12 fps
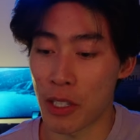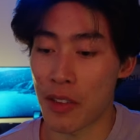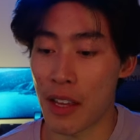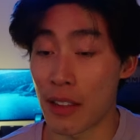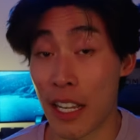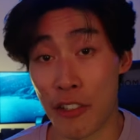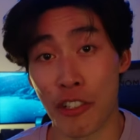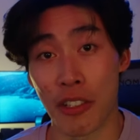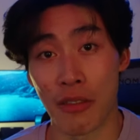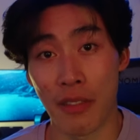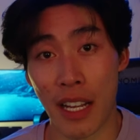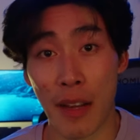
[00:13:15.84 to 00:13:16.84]
on that
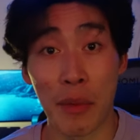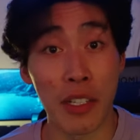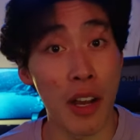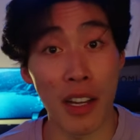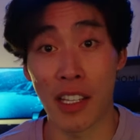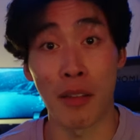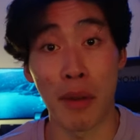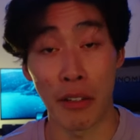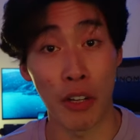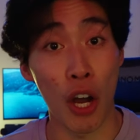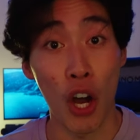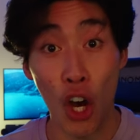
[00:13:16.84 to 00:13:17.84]
lecture that I've been talking
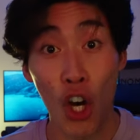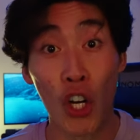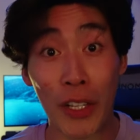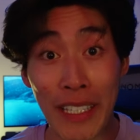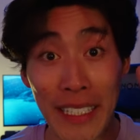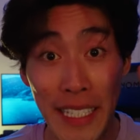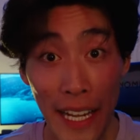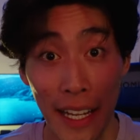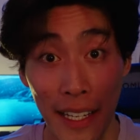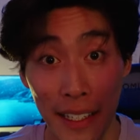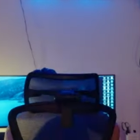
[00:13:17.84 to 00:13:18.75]
about all day.